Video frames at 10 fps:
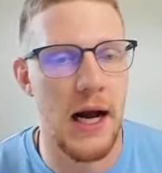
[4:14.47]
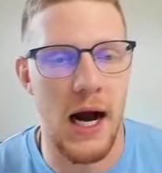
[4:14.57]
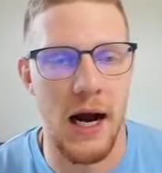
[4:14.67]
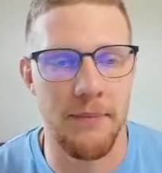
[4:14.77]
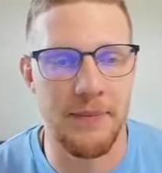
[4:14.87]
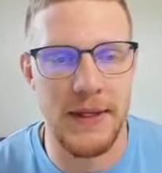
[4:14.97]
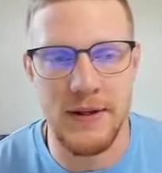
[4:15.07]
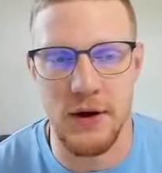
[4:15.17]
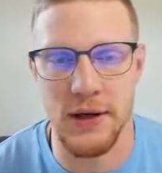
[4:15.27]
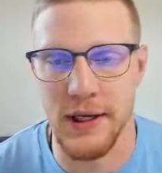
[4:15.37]
Um,
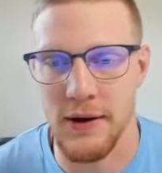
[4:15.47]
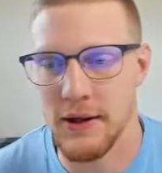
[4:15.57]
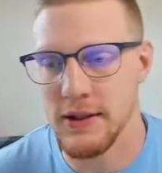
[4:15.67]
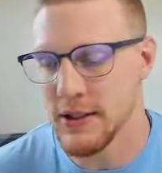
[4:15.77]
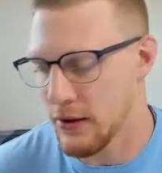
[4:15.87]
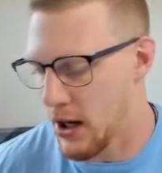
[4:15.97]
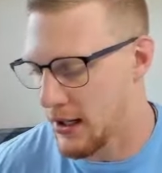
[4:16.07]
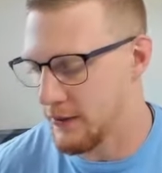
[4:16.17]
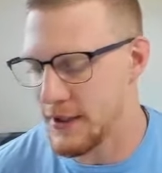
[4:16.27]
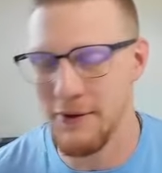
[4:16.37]
so you know, there's a
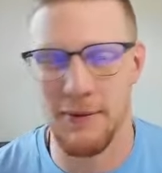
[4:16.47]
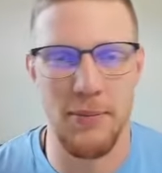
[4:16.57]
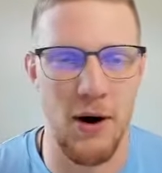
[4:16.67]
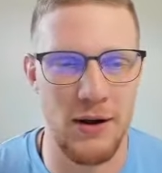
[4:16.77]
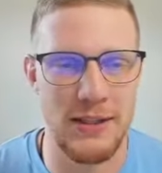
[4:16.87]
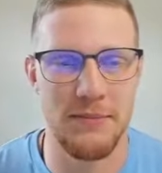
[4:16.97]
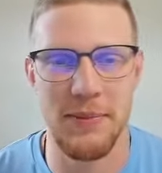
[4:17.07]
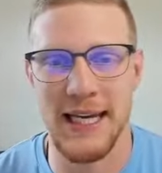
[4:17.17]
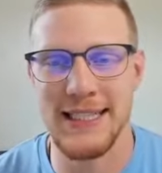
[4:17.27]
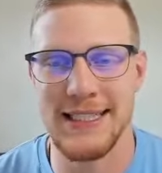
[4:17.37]
lot of different parts and
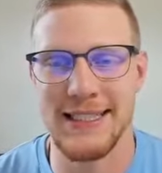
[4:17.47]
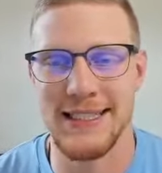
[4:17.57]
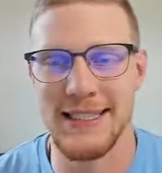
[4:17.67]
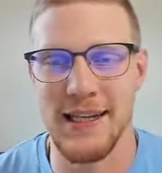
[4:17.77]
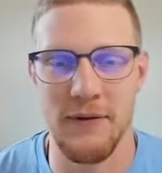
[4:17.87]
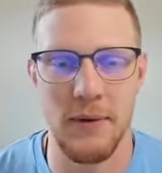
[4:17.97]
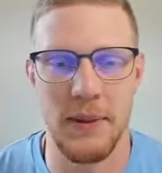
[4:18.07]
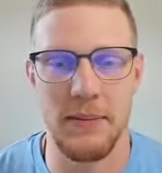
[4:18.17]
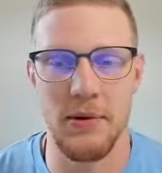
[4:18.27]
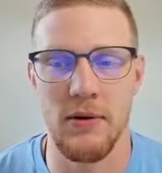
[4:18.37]
pieces and stuff where
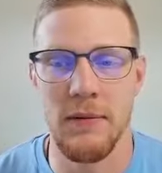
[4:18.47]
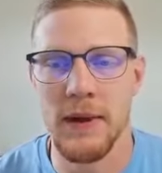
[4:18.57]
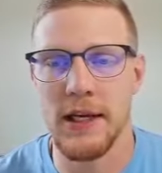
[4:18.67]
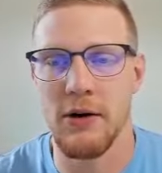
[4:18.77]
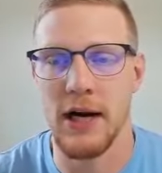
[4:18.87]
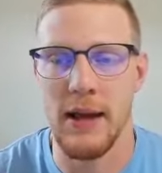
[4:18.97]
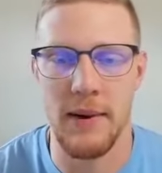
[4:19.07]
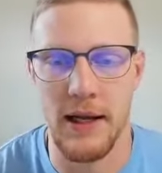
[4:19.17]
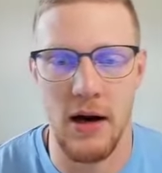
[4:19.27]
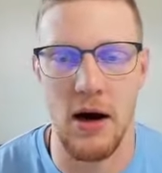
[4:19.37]
people you know are
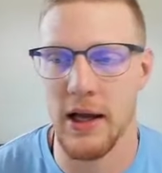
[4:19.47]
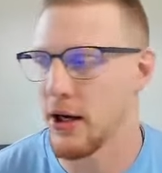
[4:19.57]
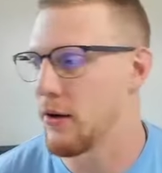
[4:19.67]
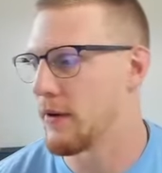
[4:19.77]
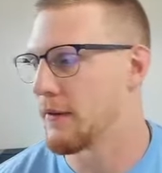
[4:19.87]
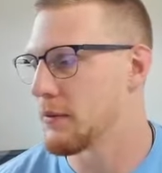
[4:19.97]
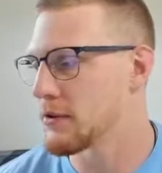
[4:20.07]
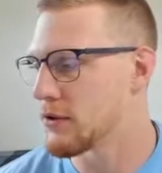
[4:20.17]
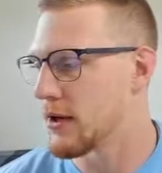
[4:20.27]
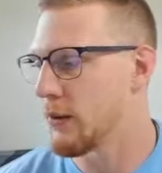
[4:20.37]
hemming and hawing over if it
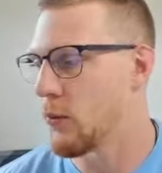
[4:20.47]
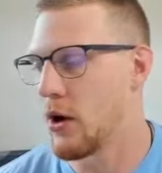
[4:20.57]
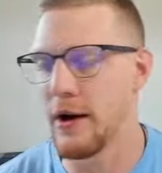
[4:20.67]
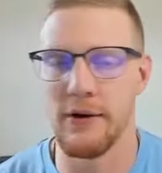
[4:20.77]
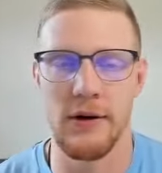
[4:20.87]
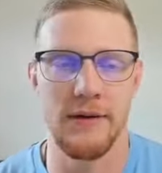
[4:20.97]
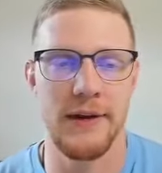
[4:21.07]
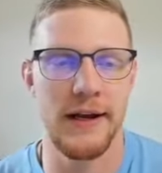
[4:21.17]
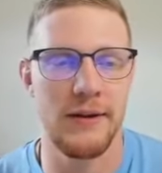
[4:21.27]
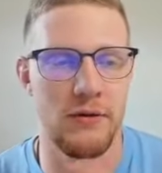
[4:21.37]
was the right one or if
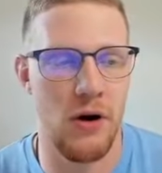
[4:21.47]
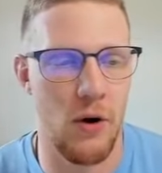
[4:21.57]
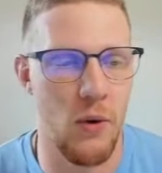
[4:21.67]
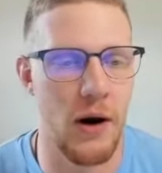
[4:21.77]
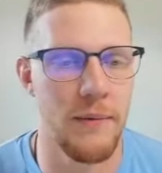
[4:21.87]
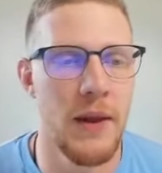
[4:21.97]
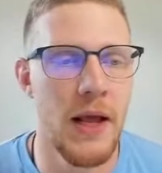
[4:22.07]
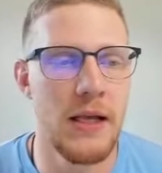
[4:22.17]
they got the wrong one.